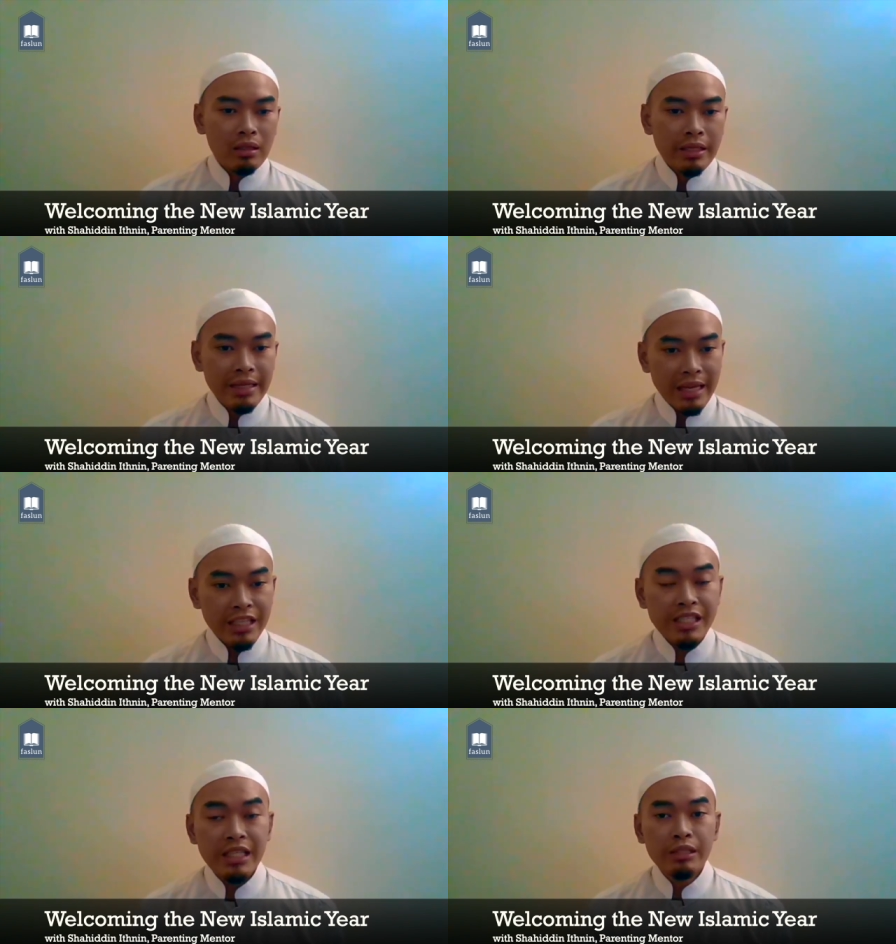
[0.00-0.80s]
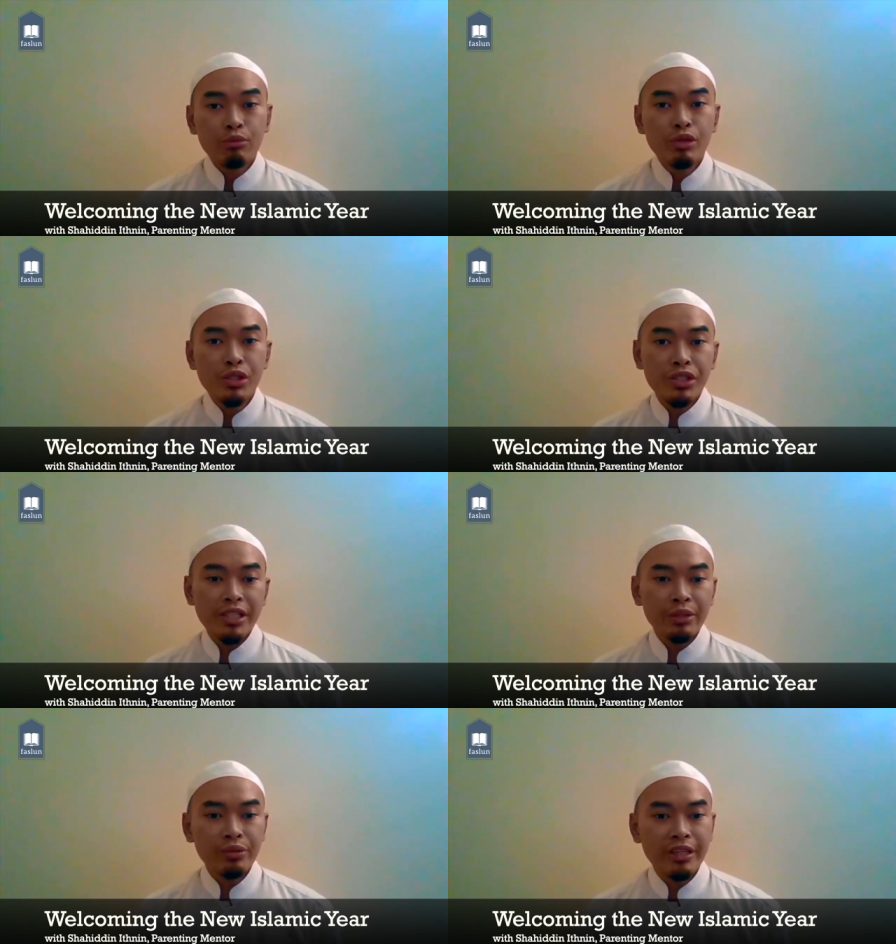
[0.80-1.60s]
In addition, we should
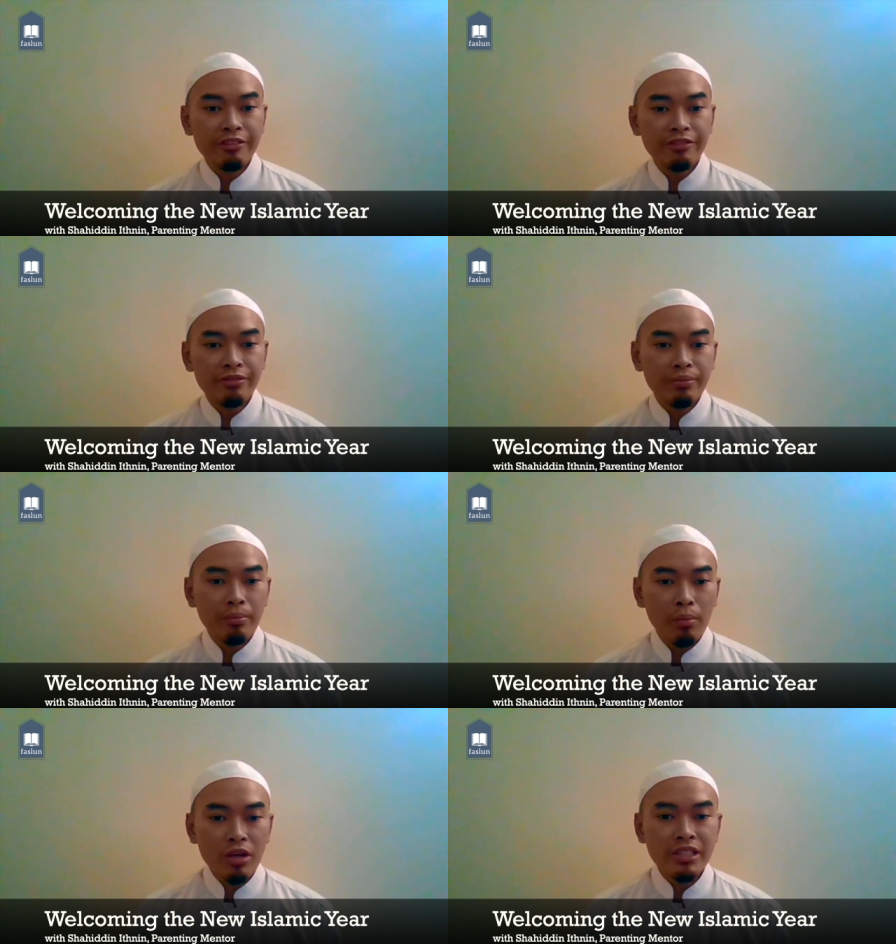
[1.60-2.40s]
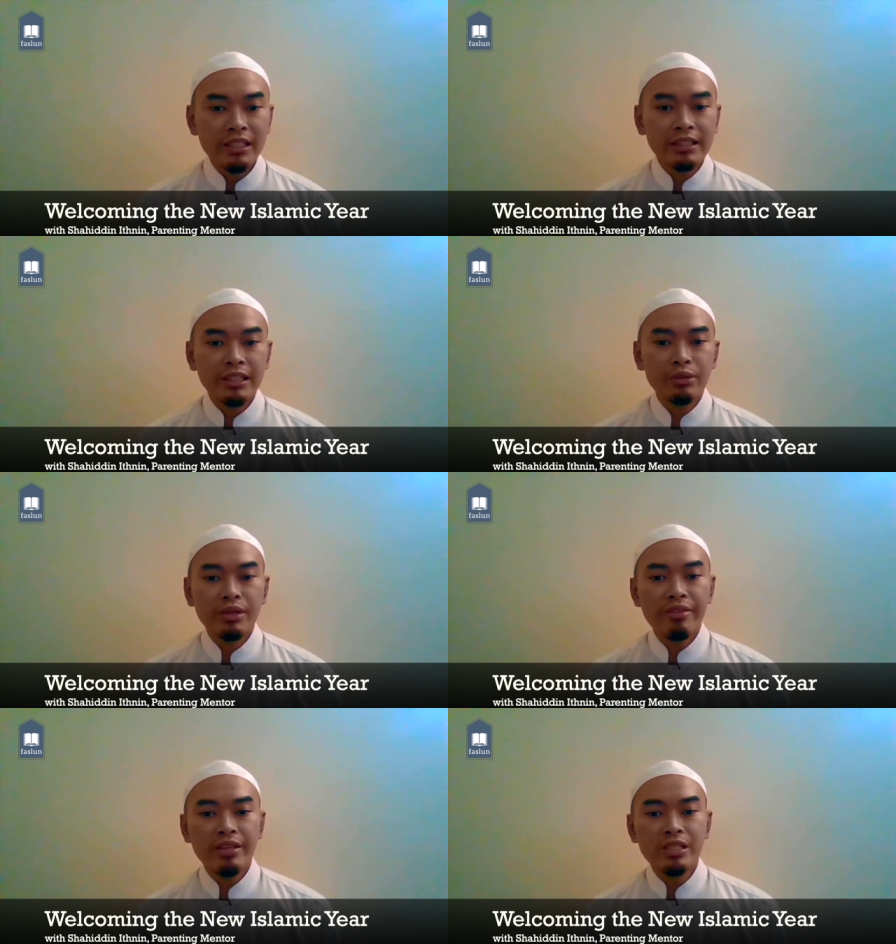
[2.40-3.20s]
try to give more charity
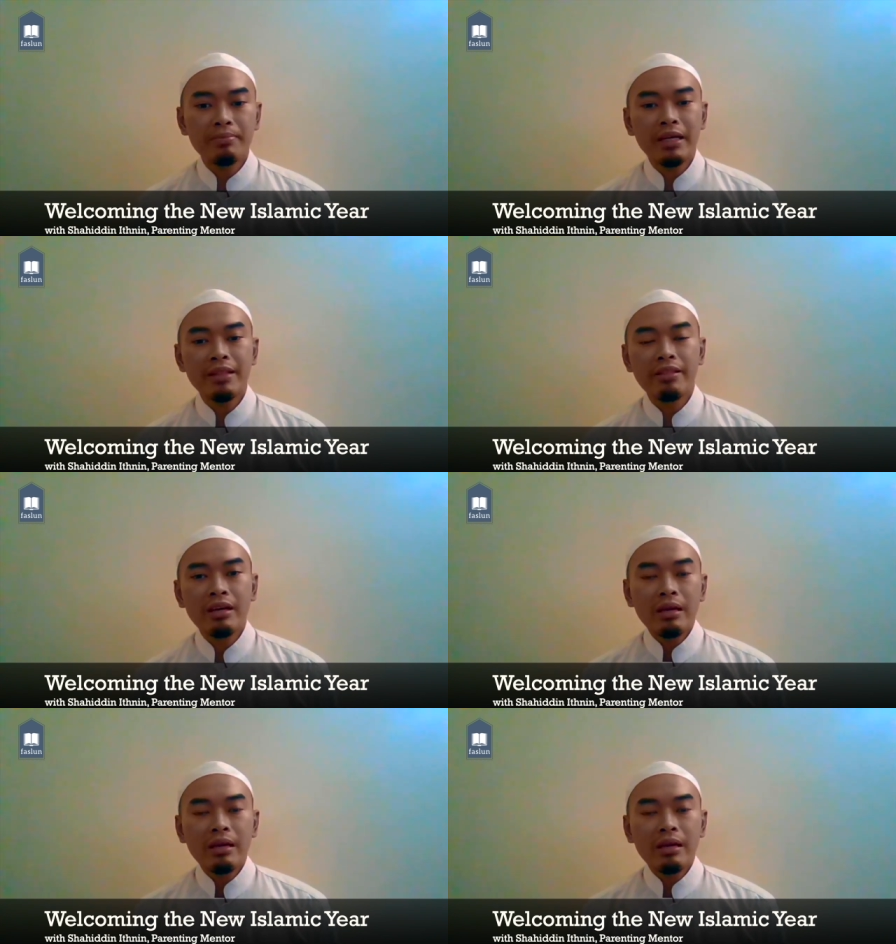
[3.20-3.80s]
during this month,